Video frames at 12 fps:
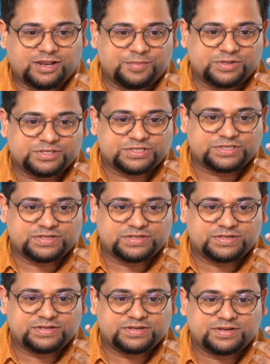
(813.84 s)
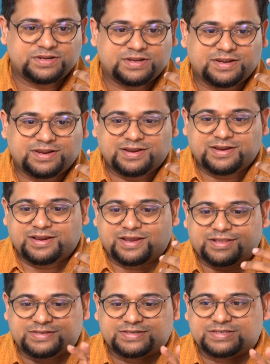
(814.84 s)
Let me just,
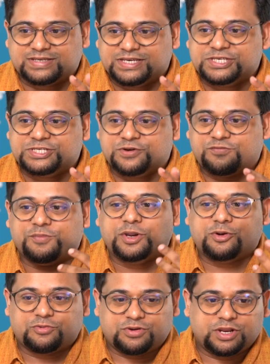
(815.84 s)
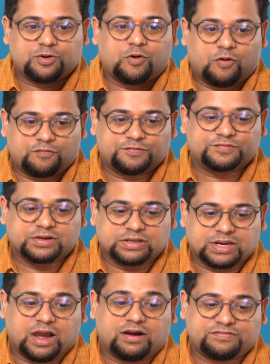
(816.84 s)
this is easier for me to read off of the
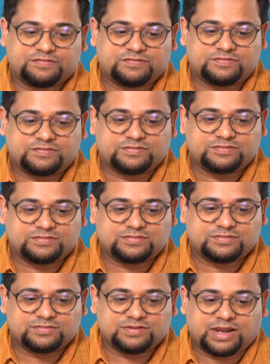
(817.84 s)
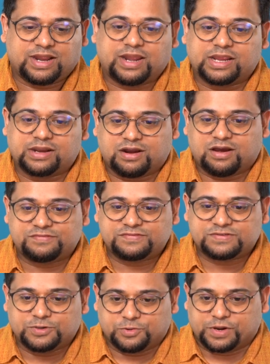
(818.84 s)
graph. I like
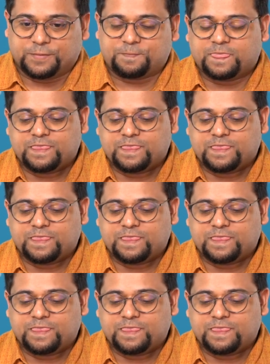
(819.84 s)
graphs. Okay.